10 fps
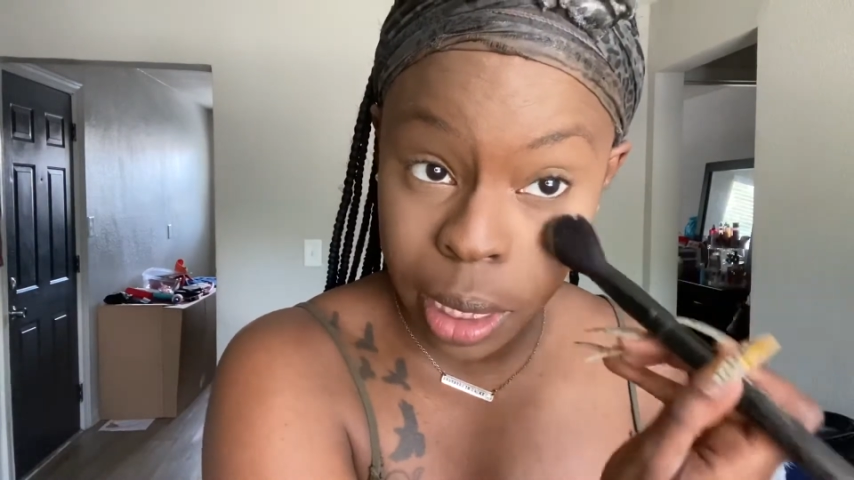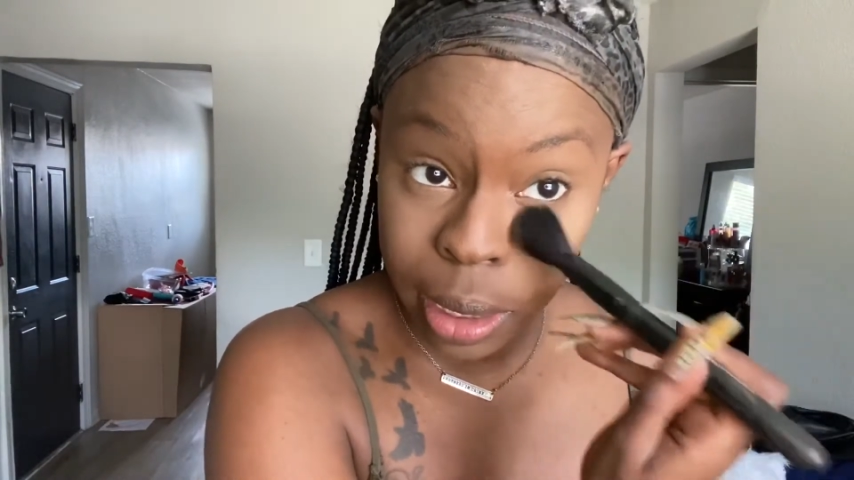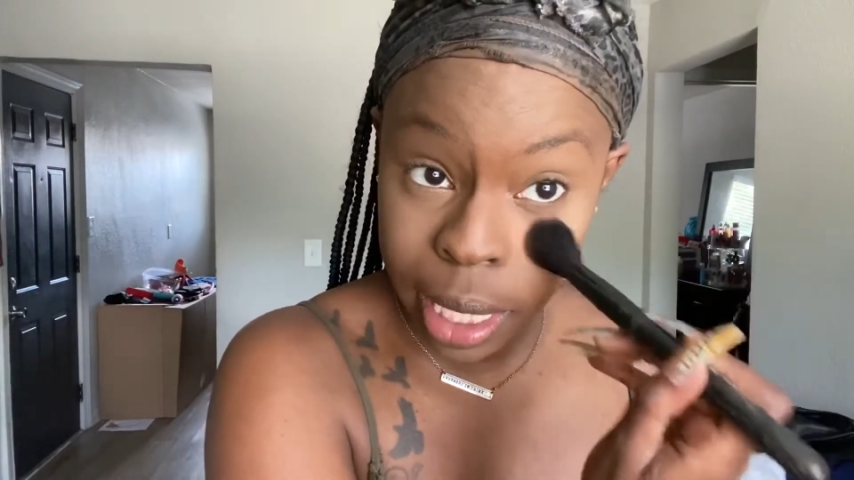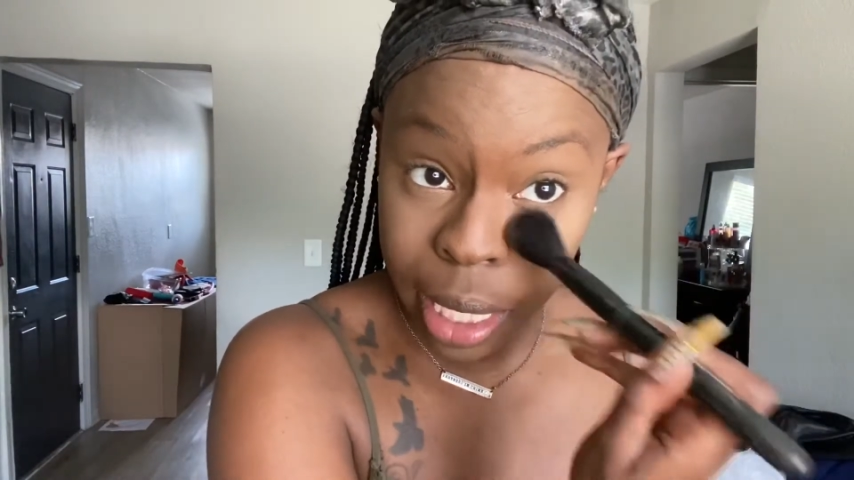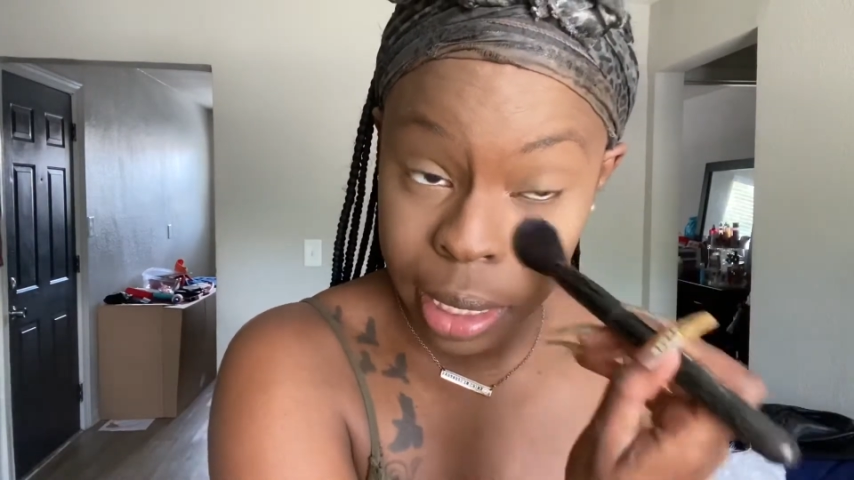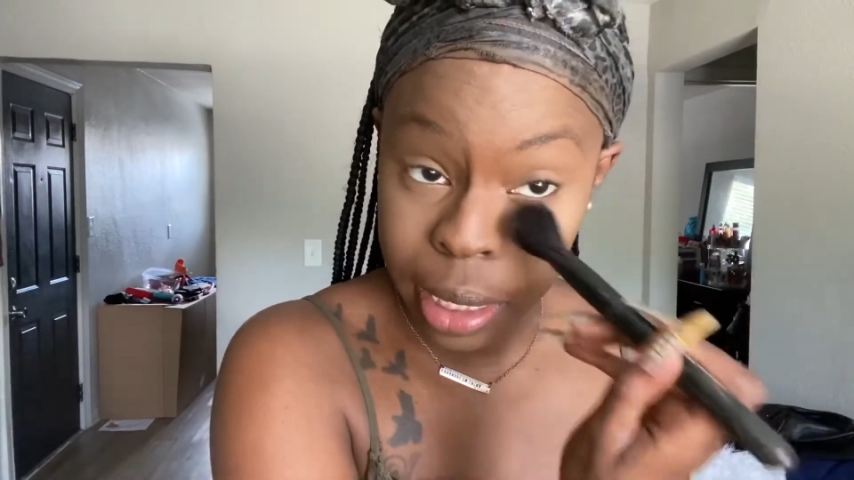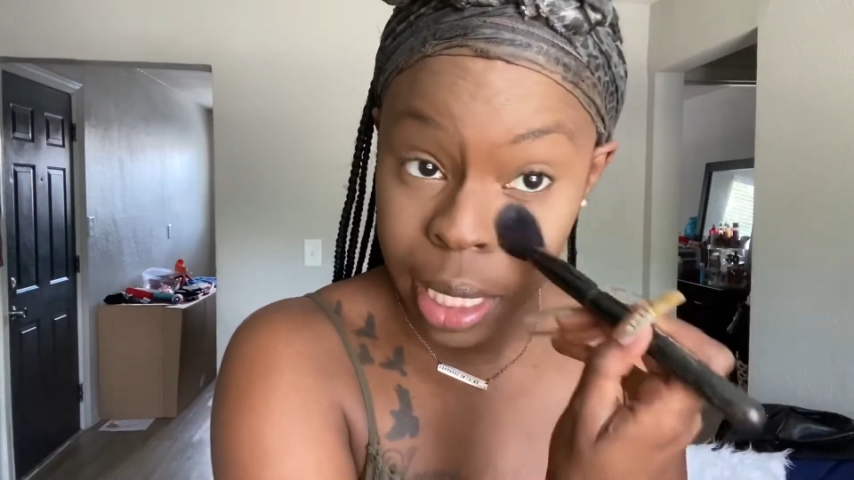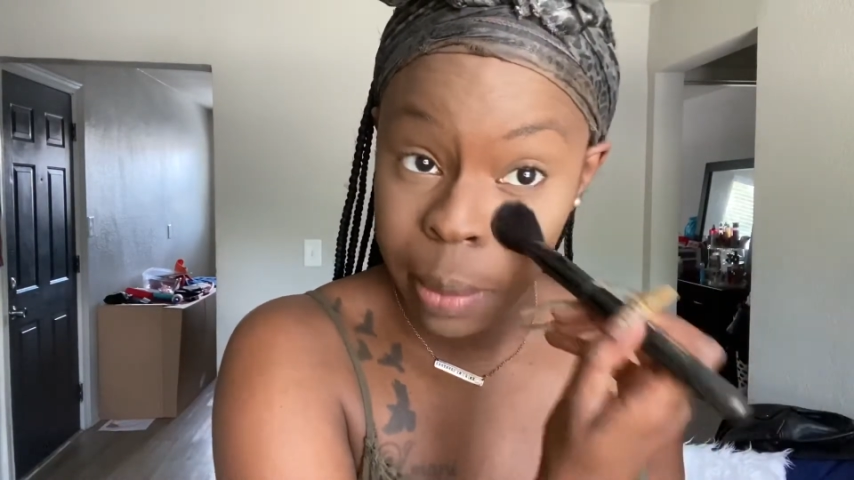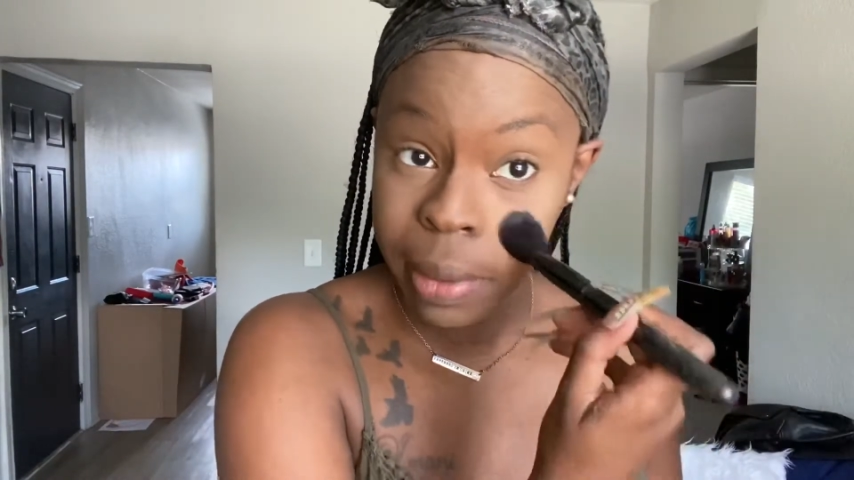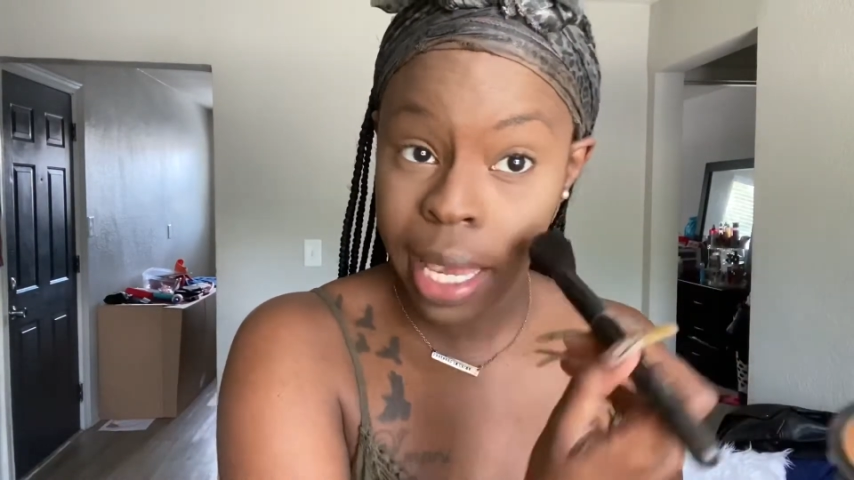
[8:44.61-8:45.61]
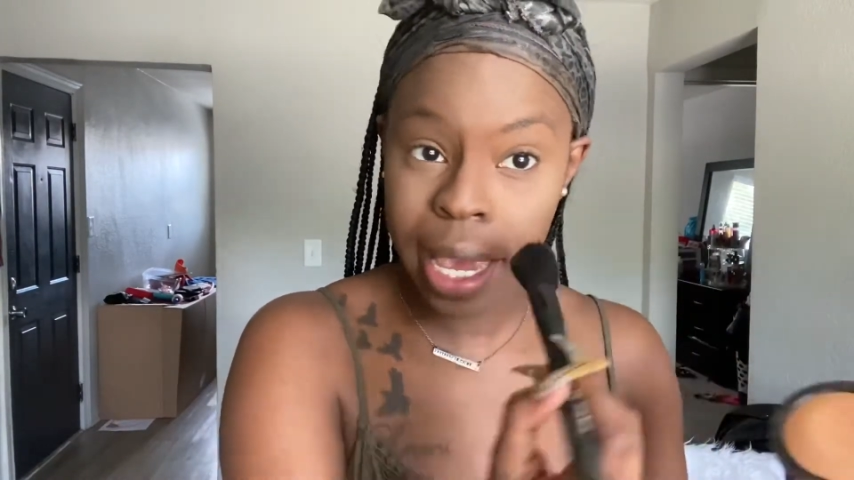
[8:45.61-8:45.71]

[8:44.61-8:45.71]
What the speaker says: that Kim K